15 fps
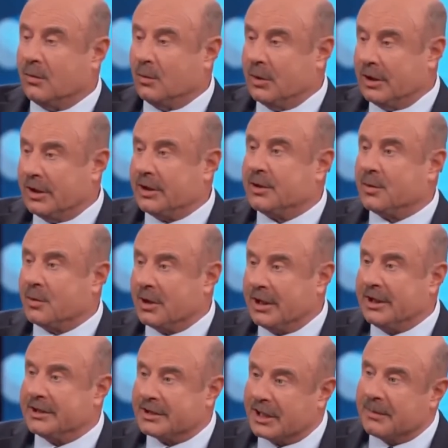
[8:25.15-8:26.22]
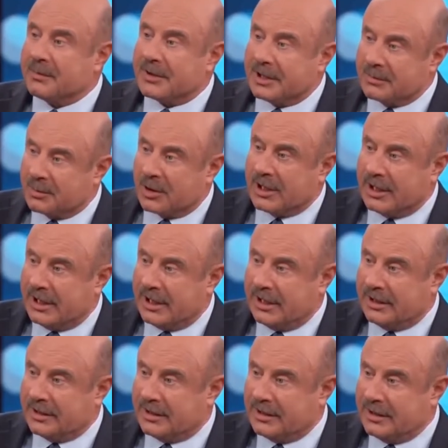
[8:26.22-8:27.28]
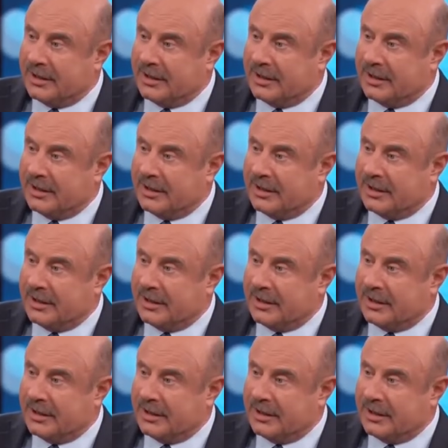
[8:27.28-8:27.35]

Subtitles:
with a 20-something brain.